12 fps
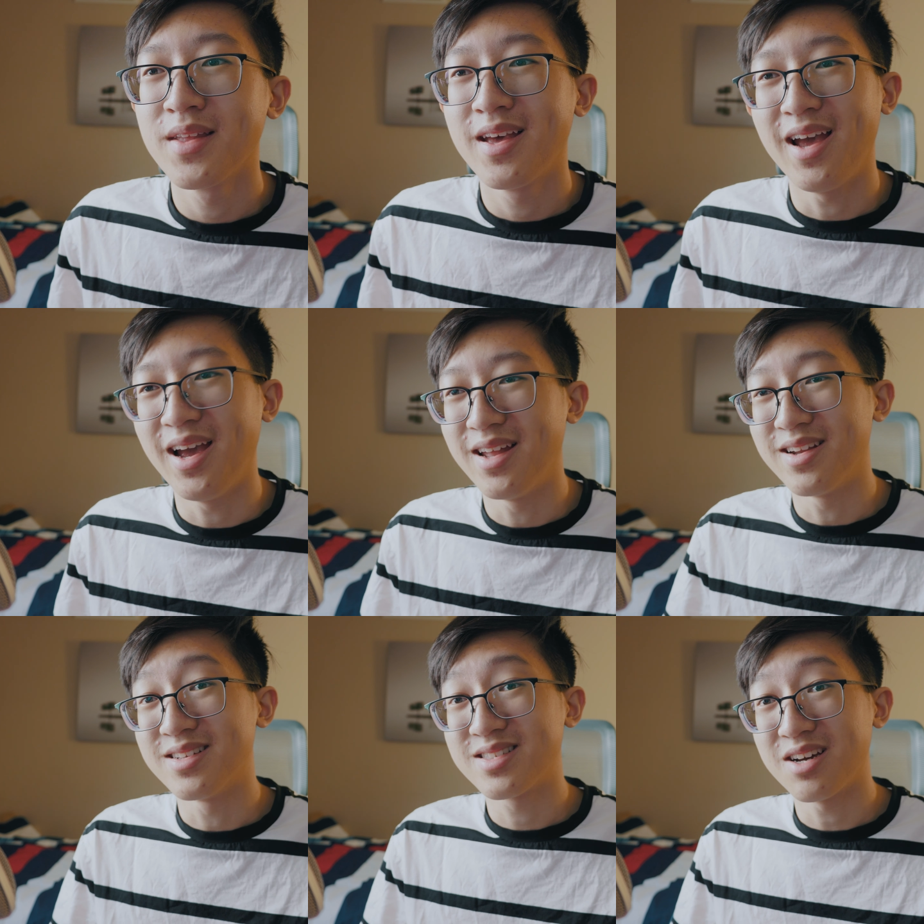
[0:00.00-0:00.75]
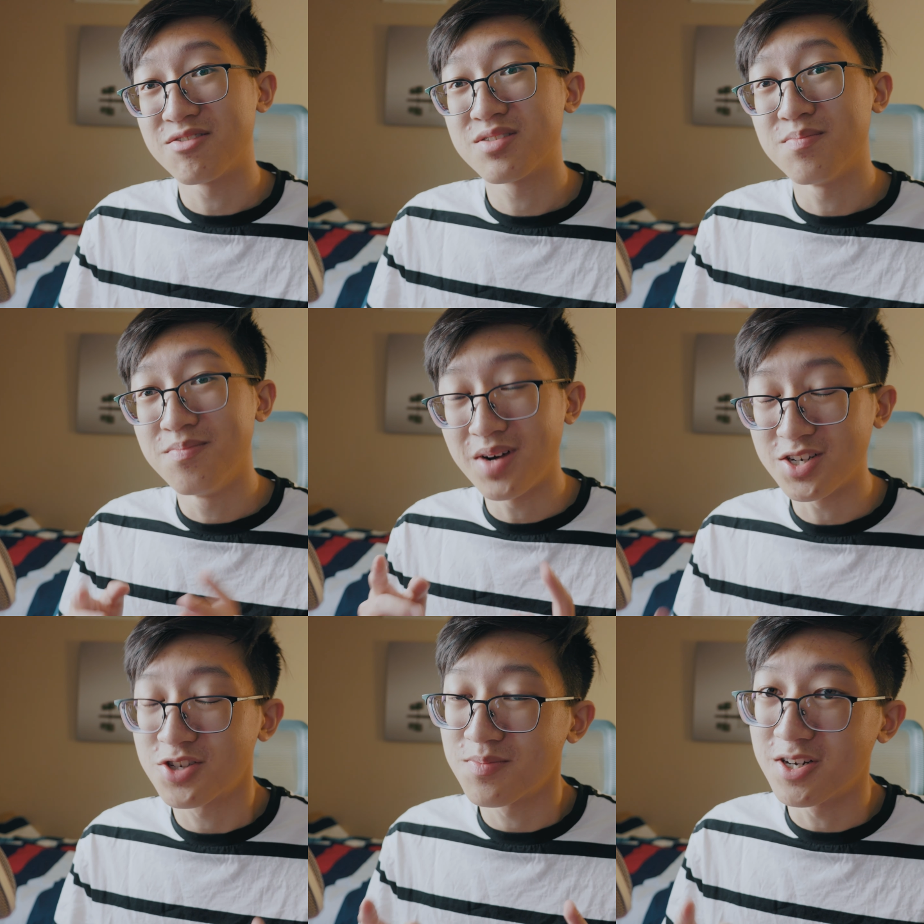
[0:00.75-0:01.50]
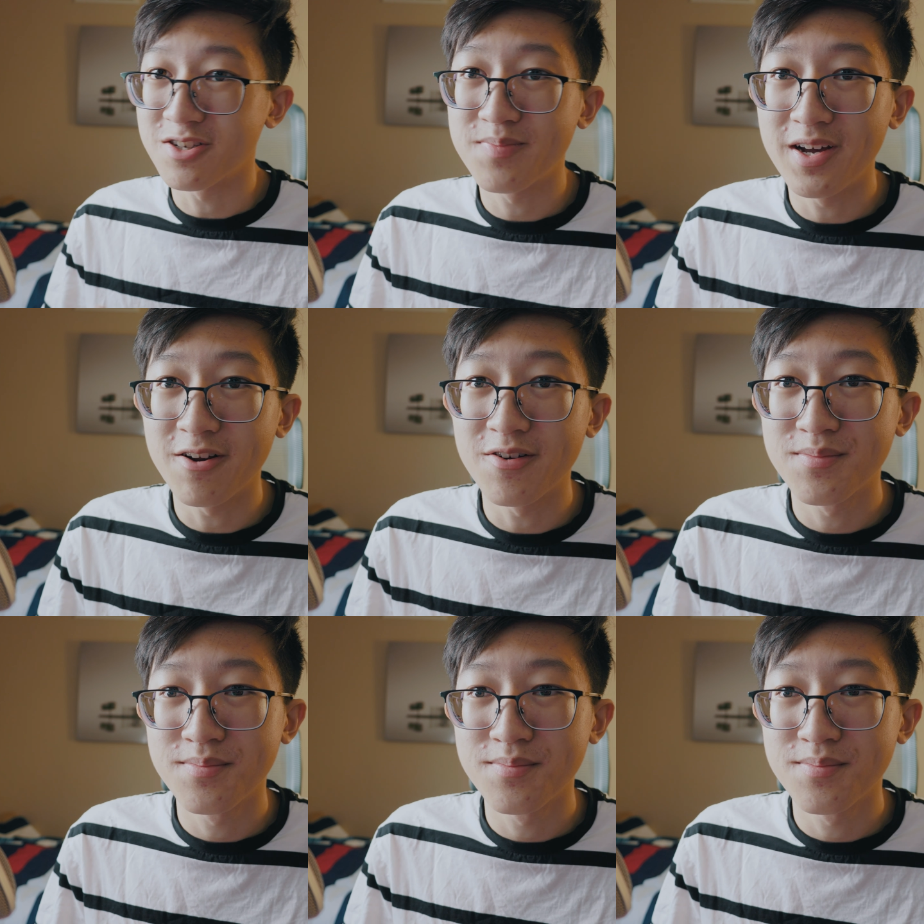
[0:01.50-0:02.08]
and it sounds much, much better.